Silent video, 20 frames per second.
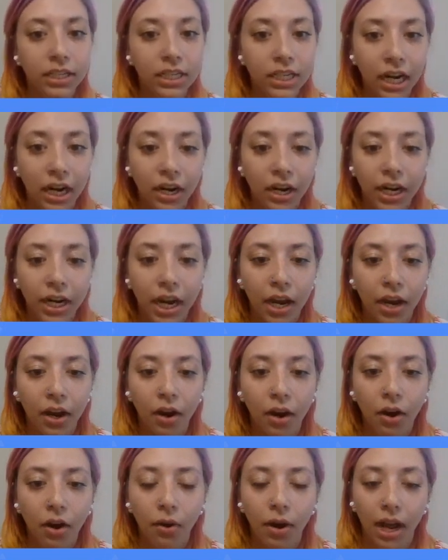of
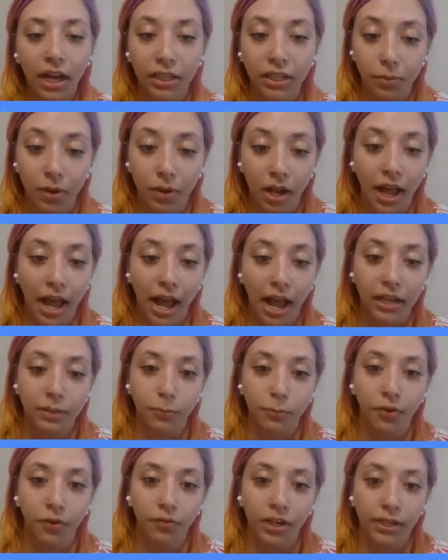Ontario, as
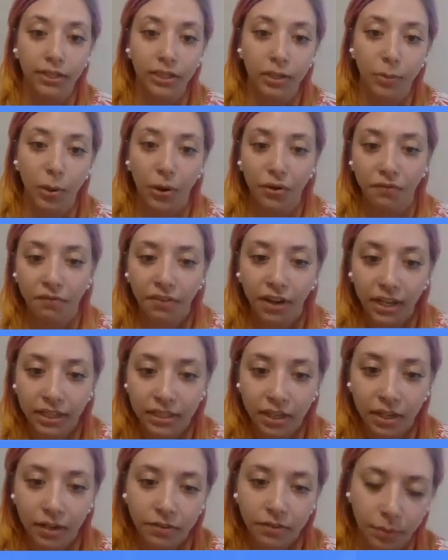well as more videos about
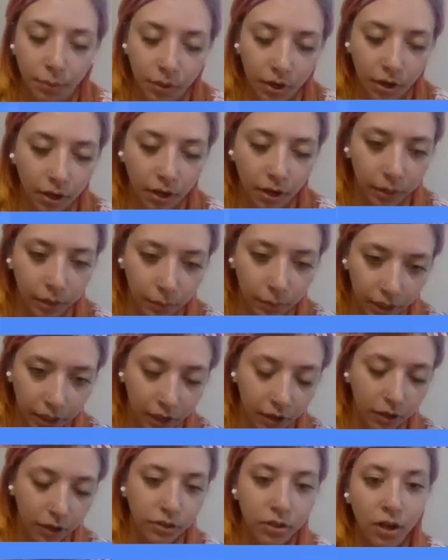invasives. I'm
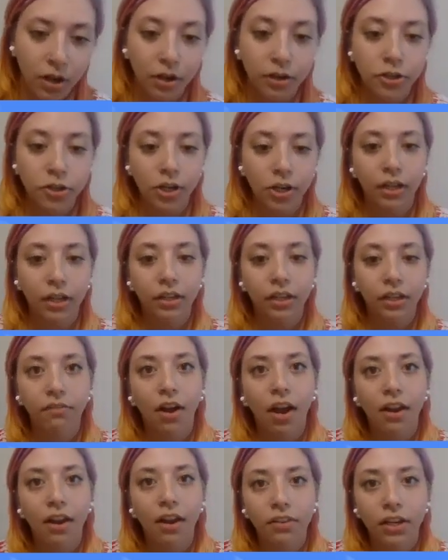currently working on a dog
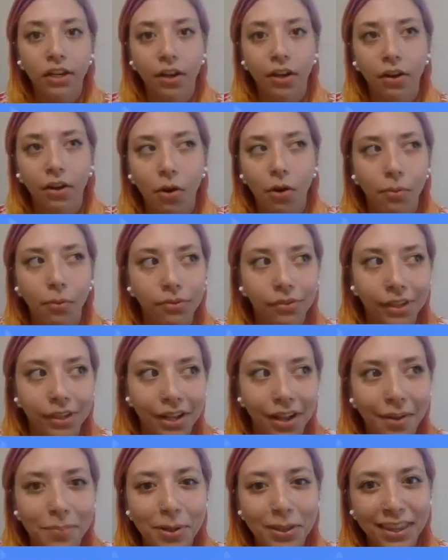strangling vine video.
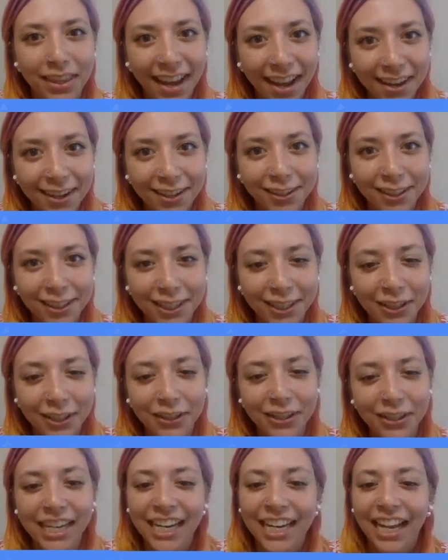Hopefully I'll put that
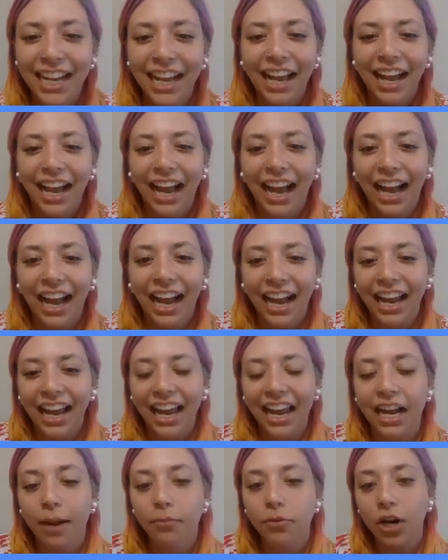out soon.
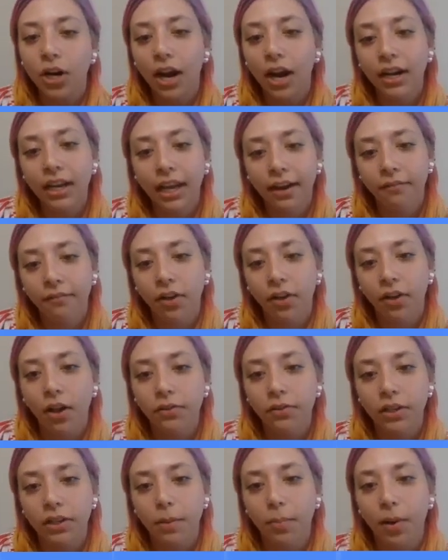And I'm trying to get
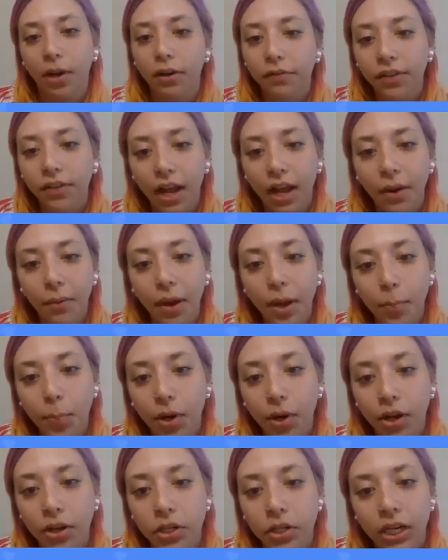involved in the Butterfly
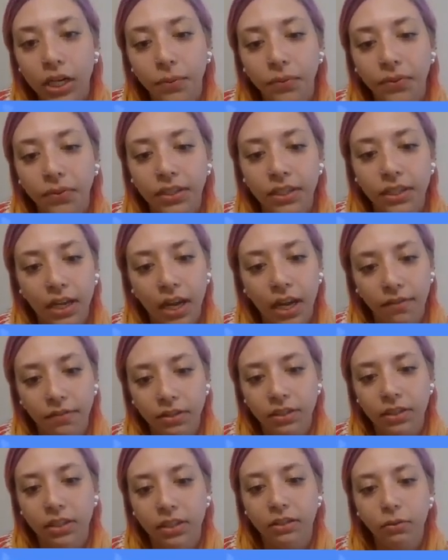Away project with the
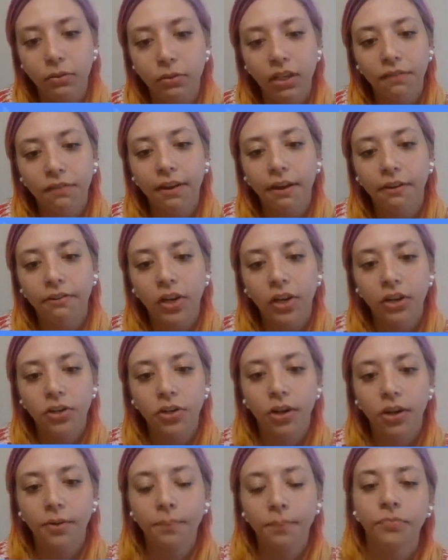David Suzuki
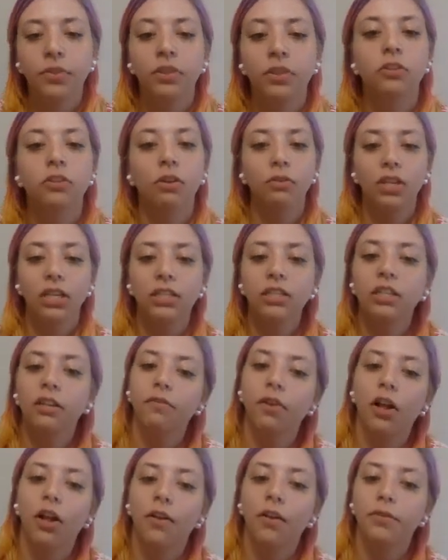Foundation. So
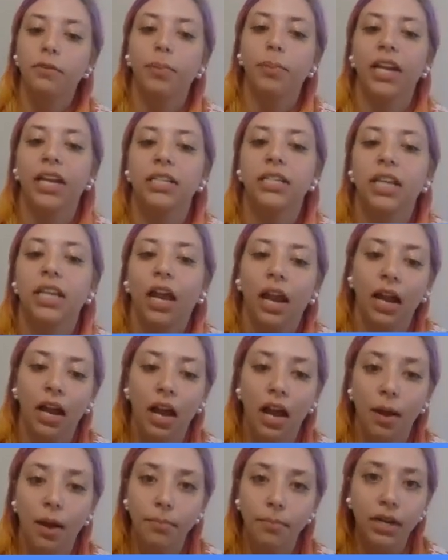this involves
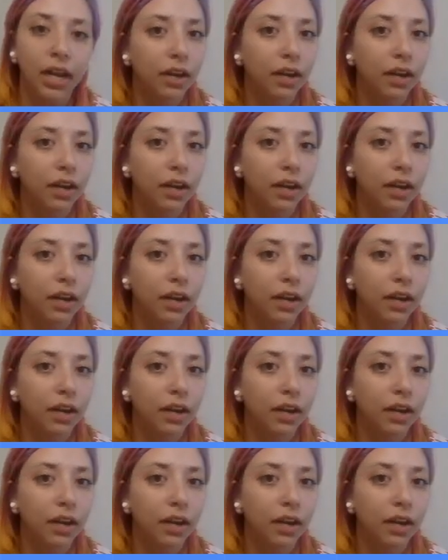planting